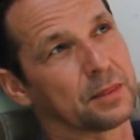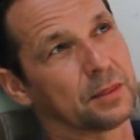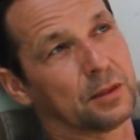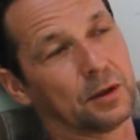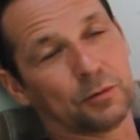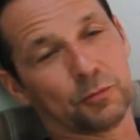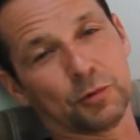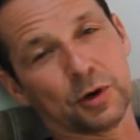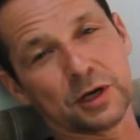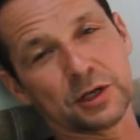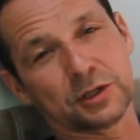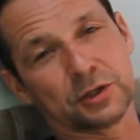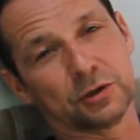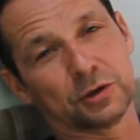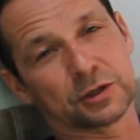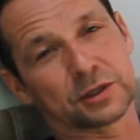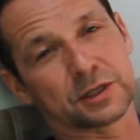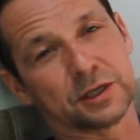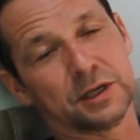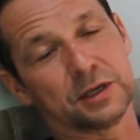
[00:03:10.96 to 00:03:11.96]
the race
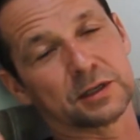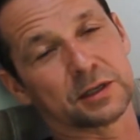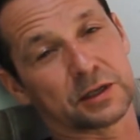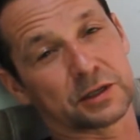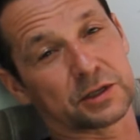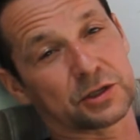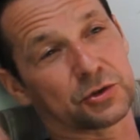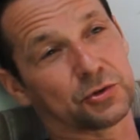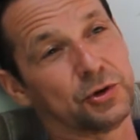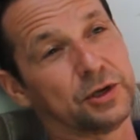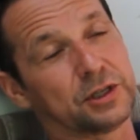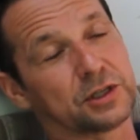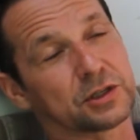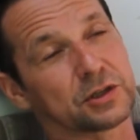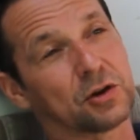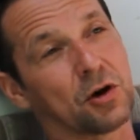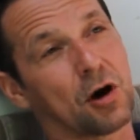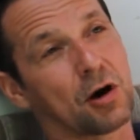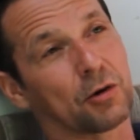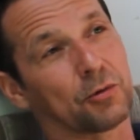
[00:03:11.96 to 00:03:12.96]
you'll see is a street
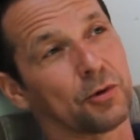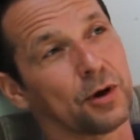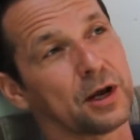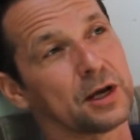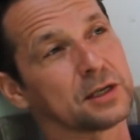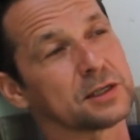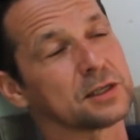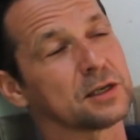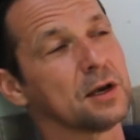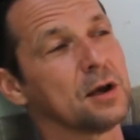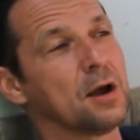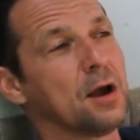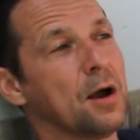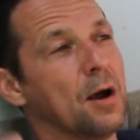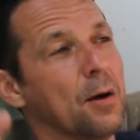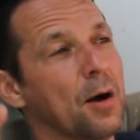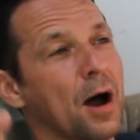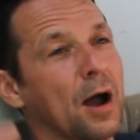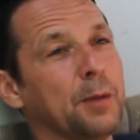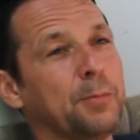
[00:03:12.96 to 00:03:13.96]
stock race.
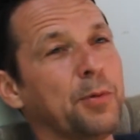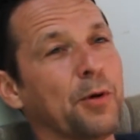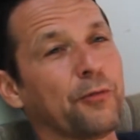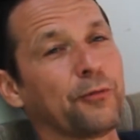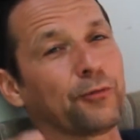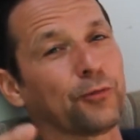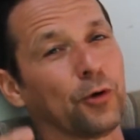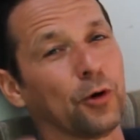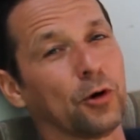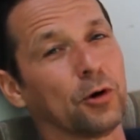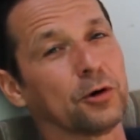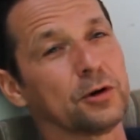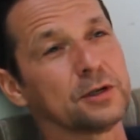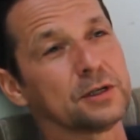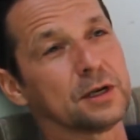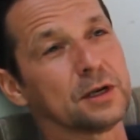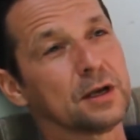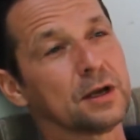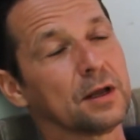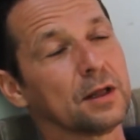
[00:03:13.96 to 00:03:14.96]
I preferred
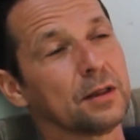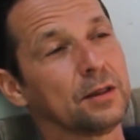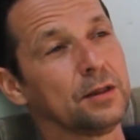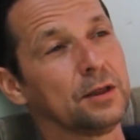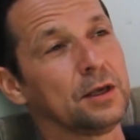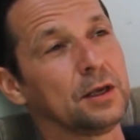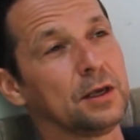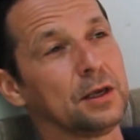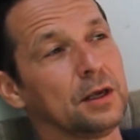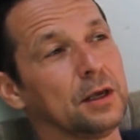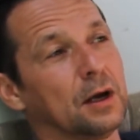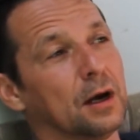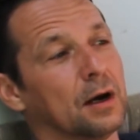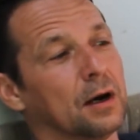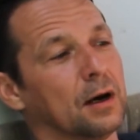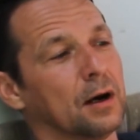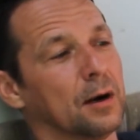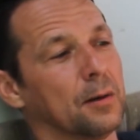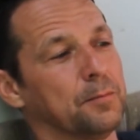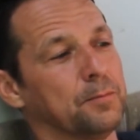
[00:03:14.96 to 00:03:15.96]
the
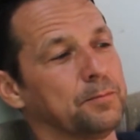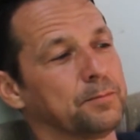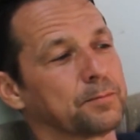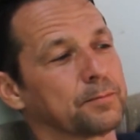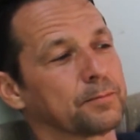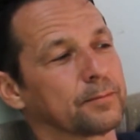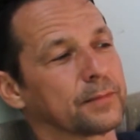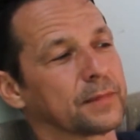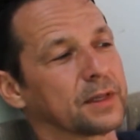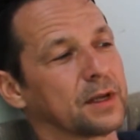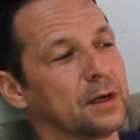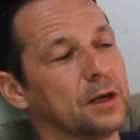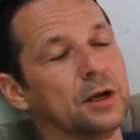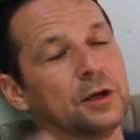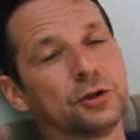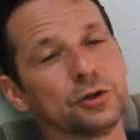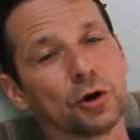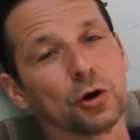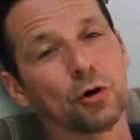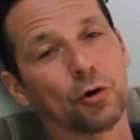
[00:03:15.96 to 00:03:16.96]
um,
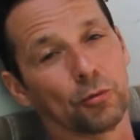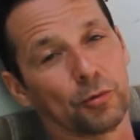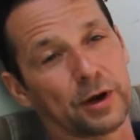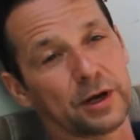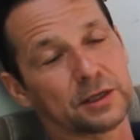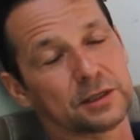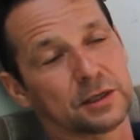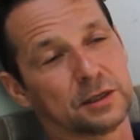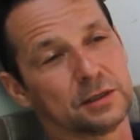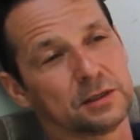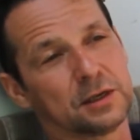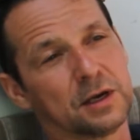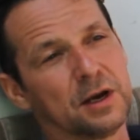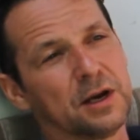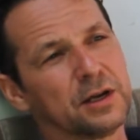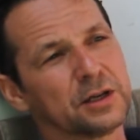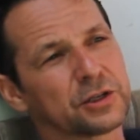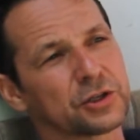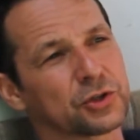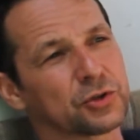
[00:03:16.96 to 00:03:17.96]
enduro races.
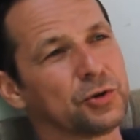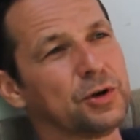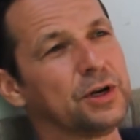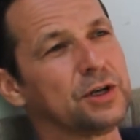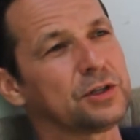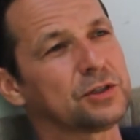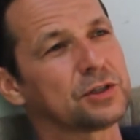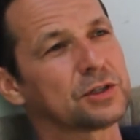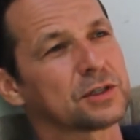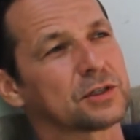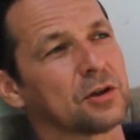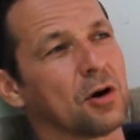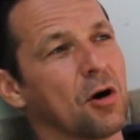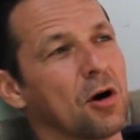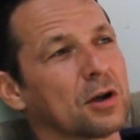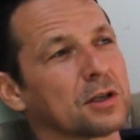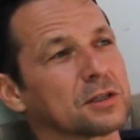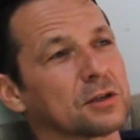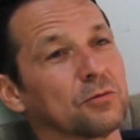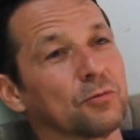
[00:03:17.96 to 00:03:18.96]
Street
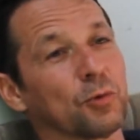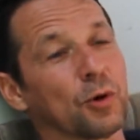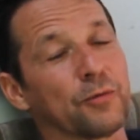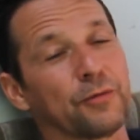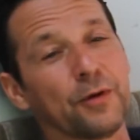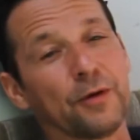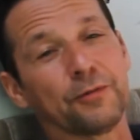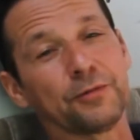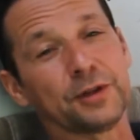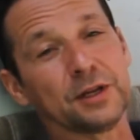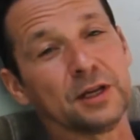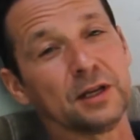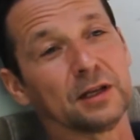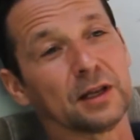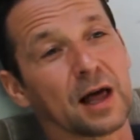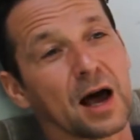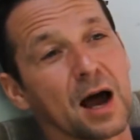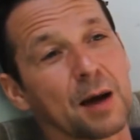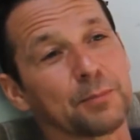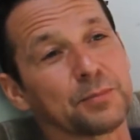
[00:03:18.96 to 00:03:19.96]
stocks were 15
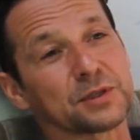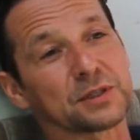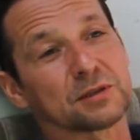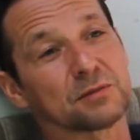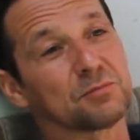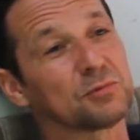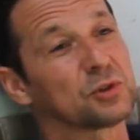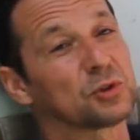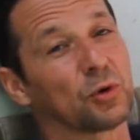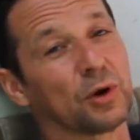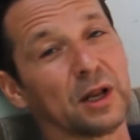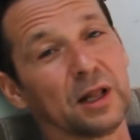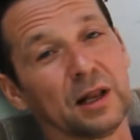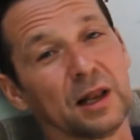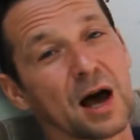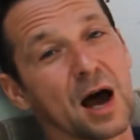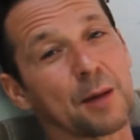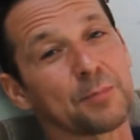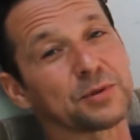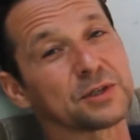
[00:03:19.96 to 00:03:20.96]
laps, 20
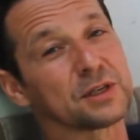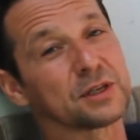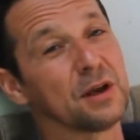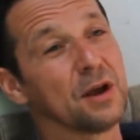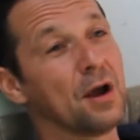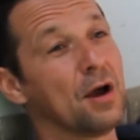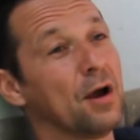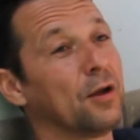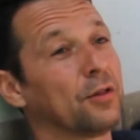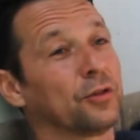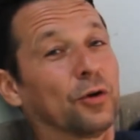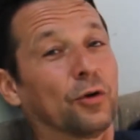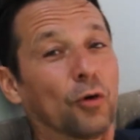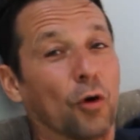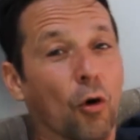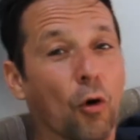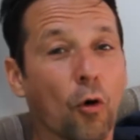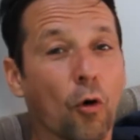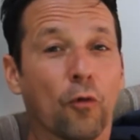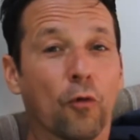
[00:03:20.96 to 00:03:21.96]
laps. They're
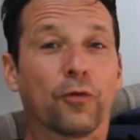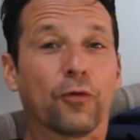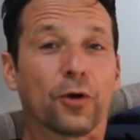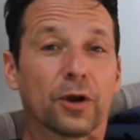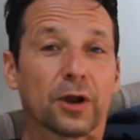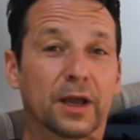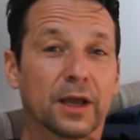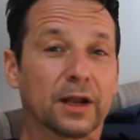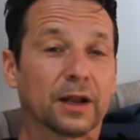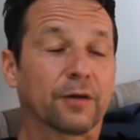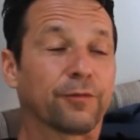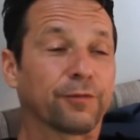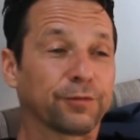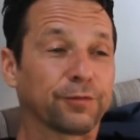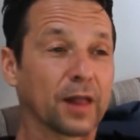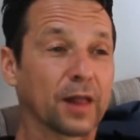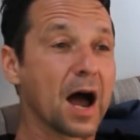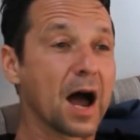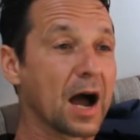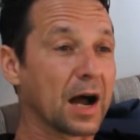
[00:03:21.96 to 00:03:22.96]
over in a
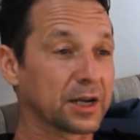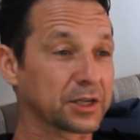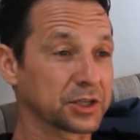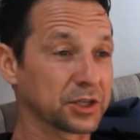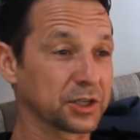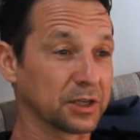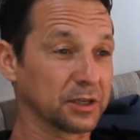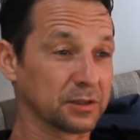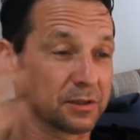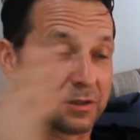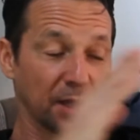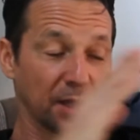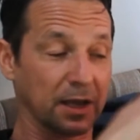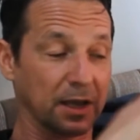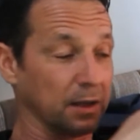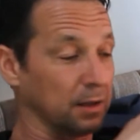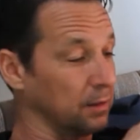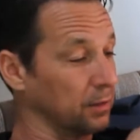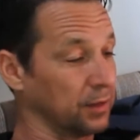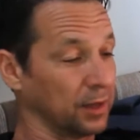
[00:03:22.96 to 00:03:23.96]
flash.
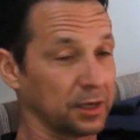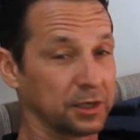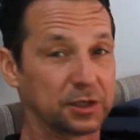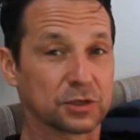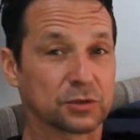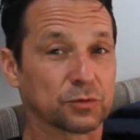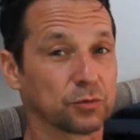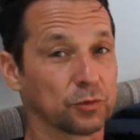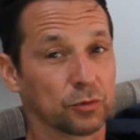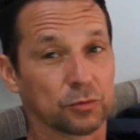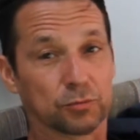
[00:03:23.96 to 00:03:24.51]
They they just